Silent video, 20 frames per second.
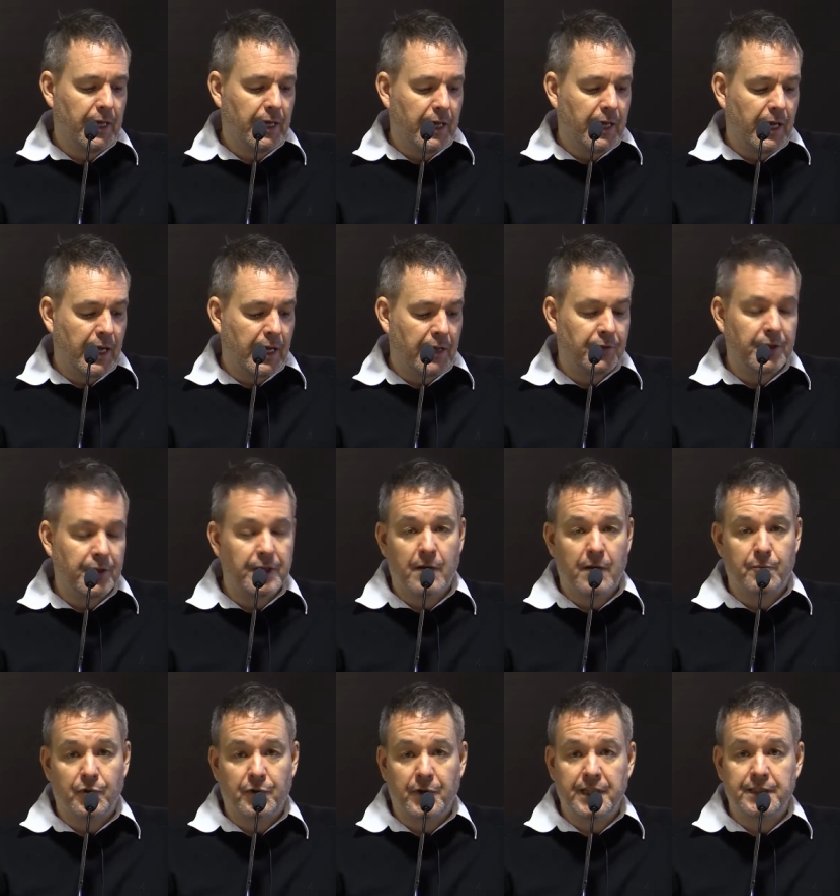and the
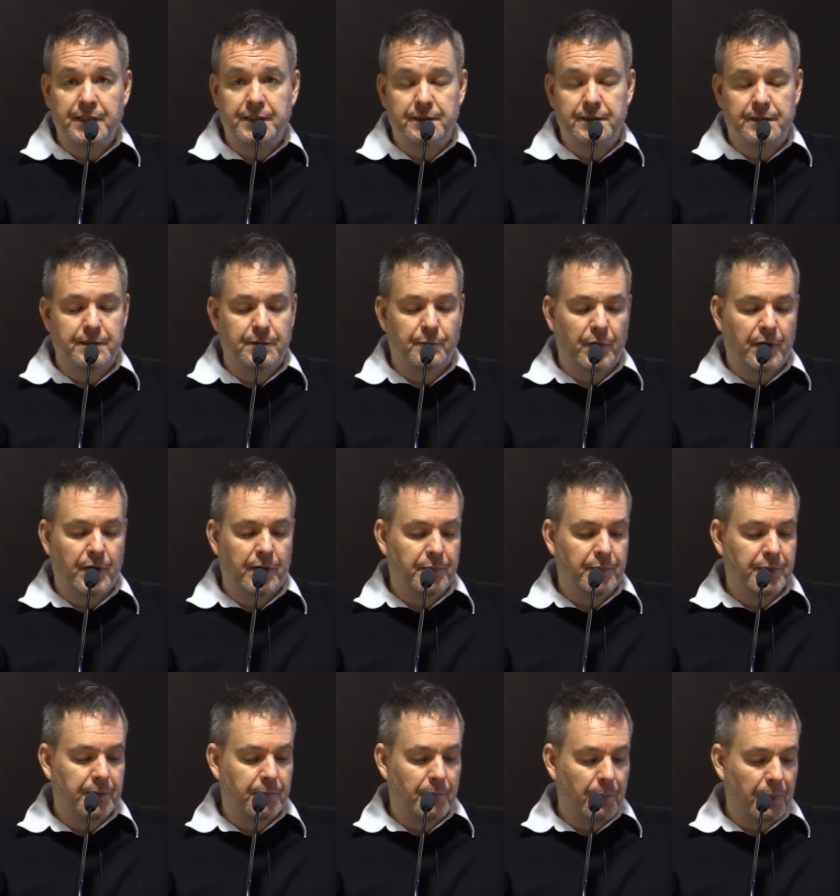Operations
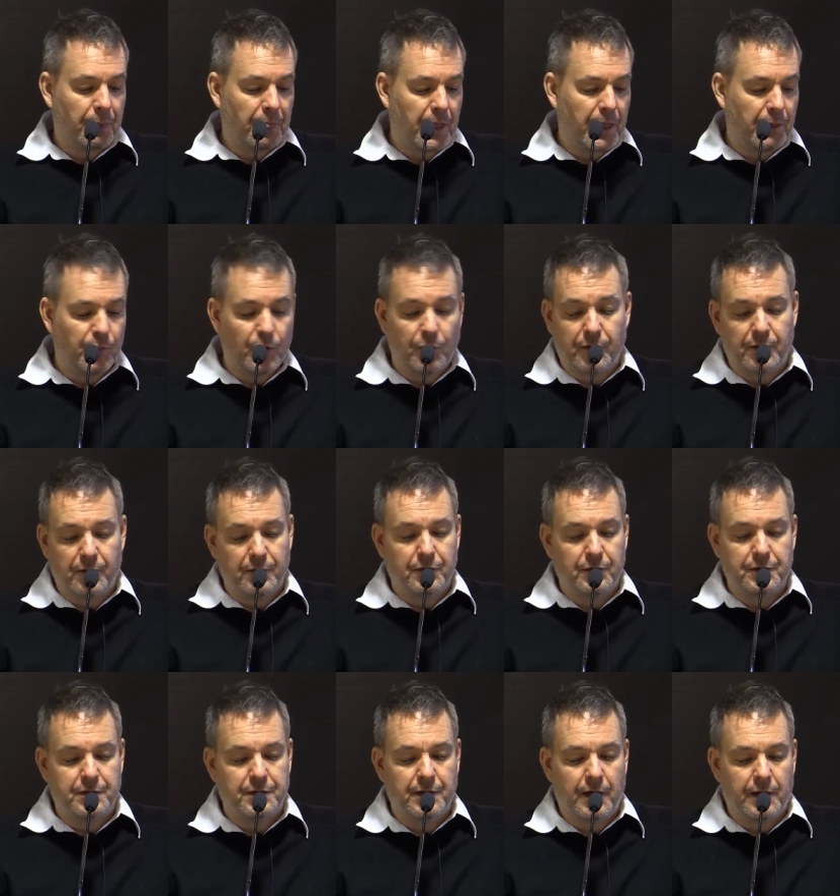Department. Now, both of
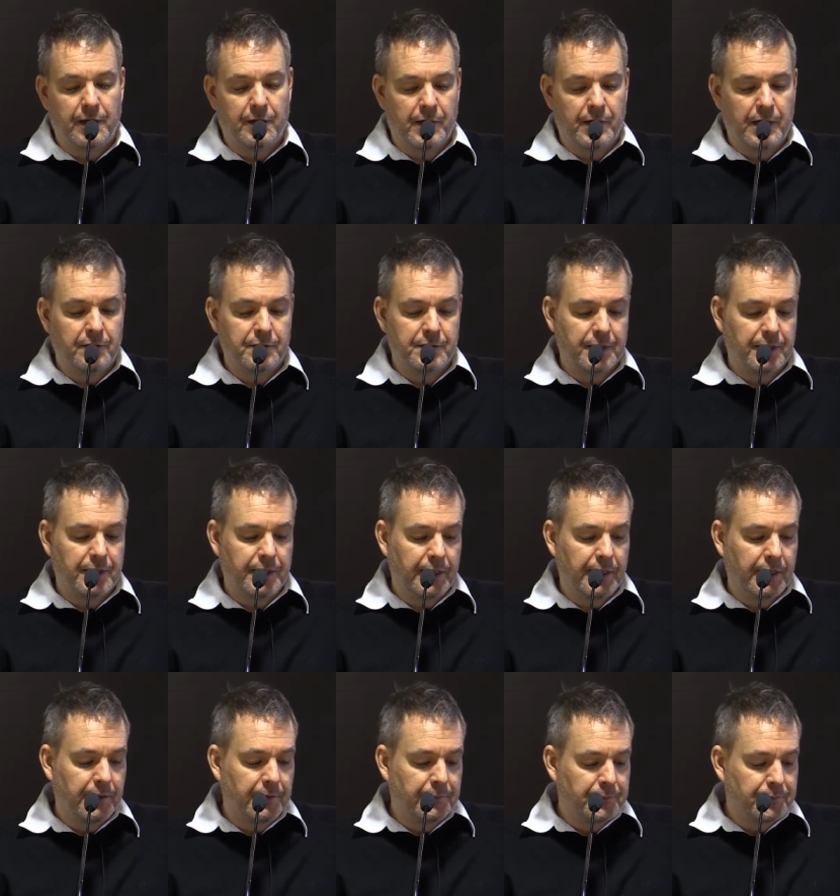those are not around
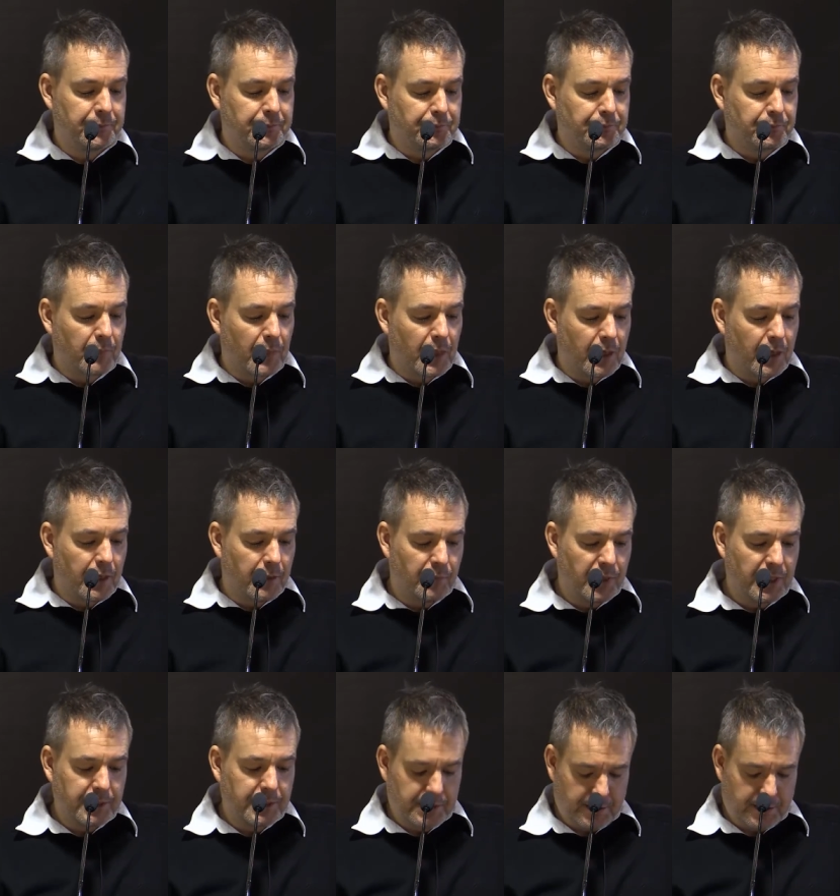today.
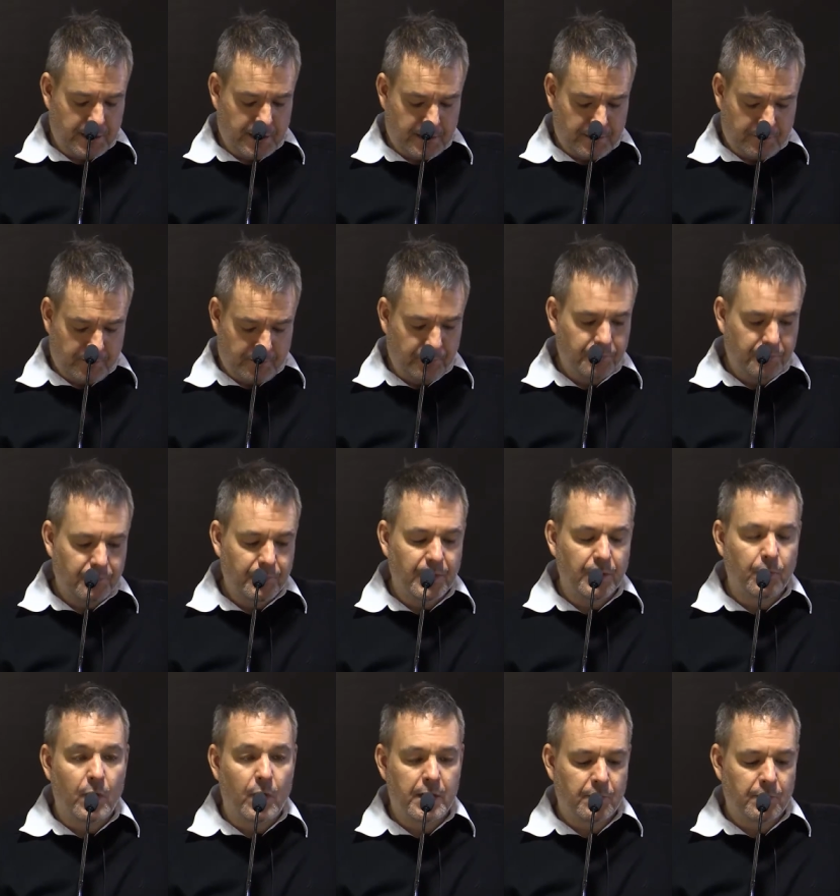But
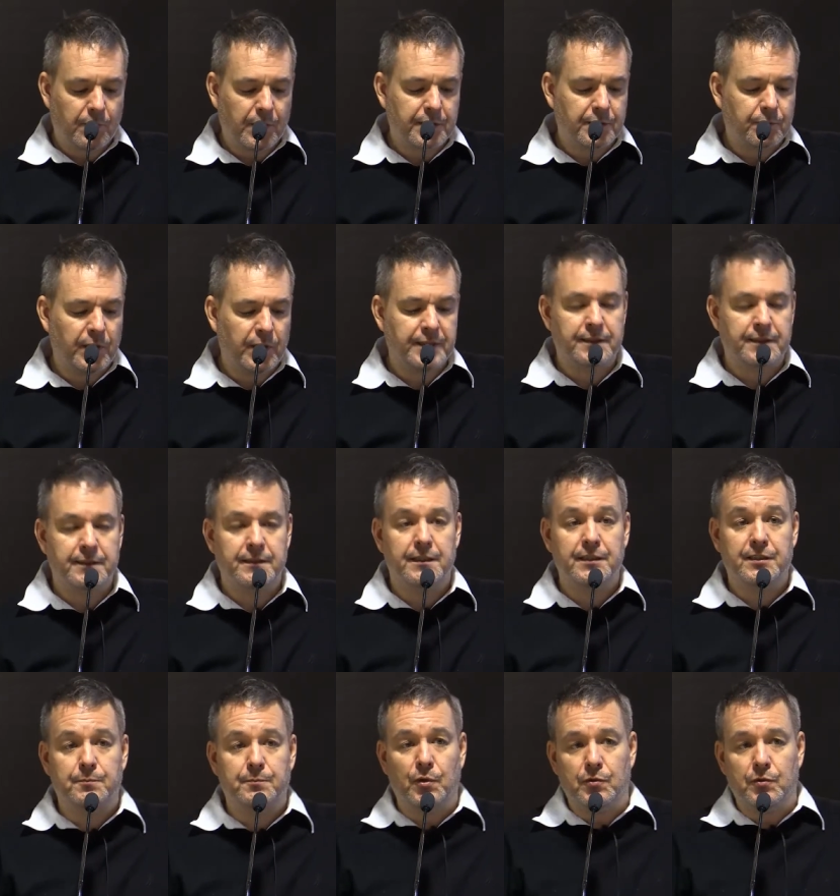the Waterworks Waste and
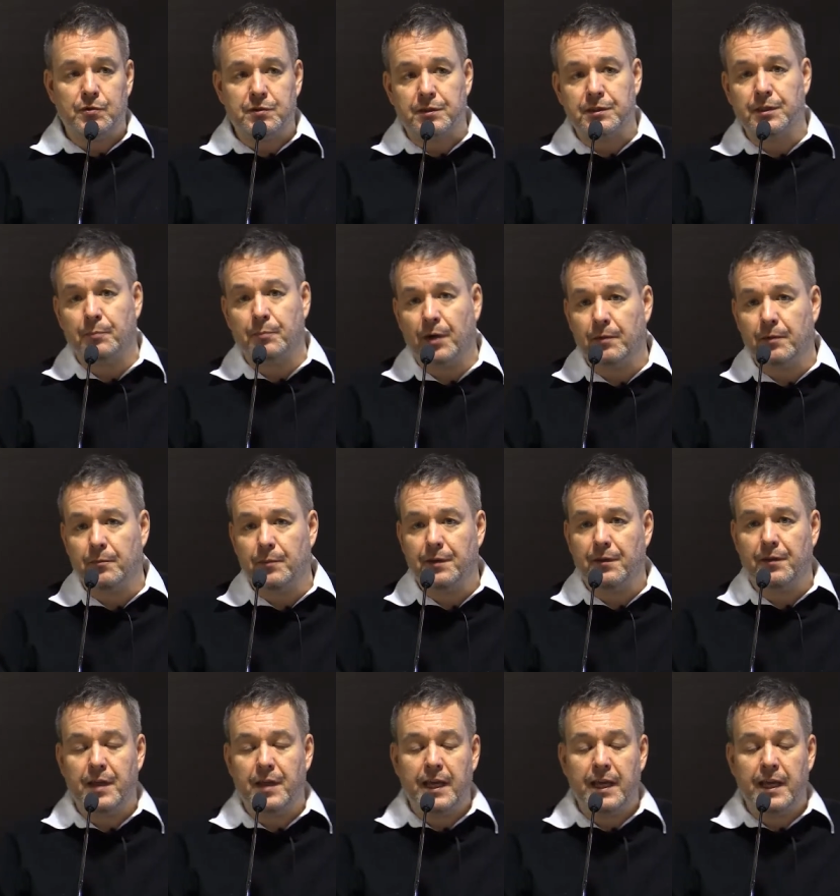Disposal Department, they